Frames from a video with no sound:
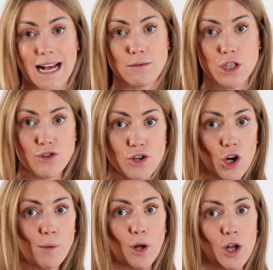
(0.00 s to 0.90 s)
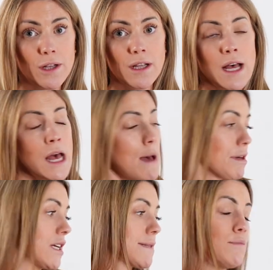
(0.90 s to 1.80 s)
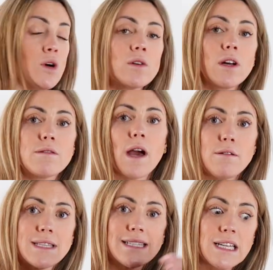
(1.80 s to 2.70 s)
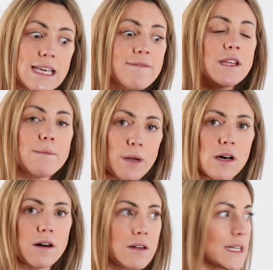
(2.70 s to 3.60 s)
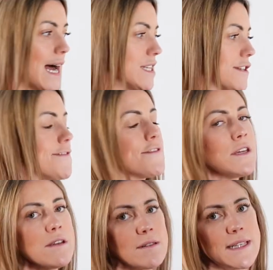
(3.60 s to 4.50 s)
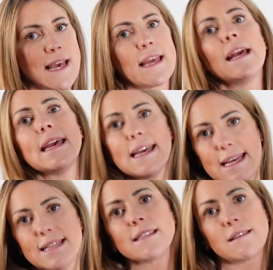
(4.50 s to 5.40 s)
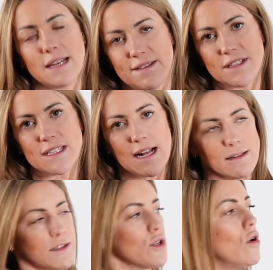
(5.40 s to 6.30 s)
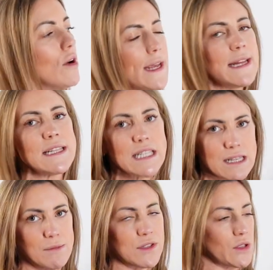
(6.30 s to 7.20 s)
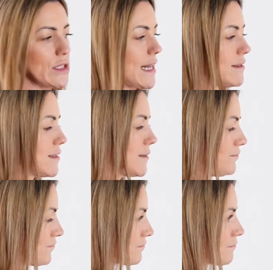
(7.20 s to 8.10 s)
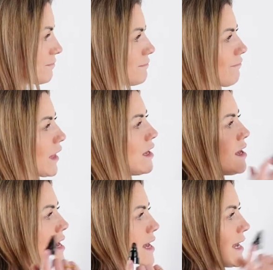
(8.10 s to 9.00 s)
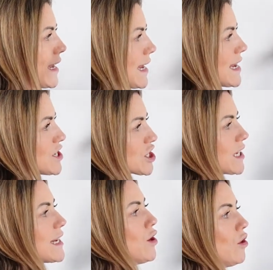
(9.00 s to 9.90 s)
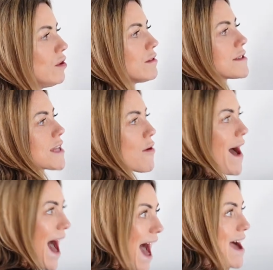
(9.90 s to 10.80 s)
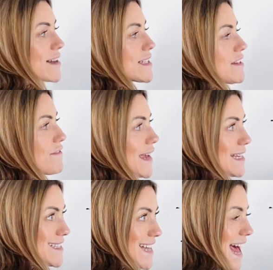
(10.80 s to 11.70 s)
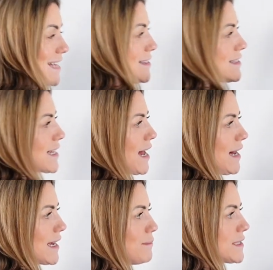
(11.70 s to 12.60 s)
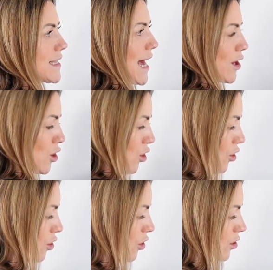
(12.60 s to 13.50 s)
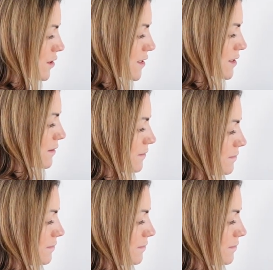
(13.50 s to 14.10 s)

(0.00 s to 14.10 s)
down to normal because more glucose is leaving the blood and diffusing into the liver cells or into the muscle cells. Insulin also activates enzymes that cause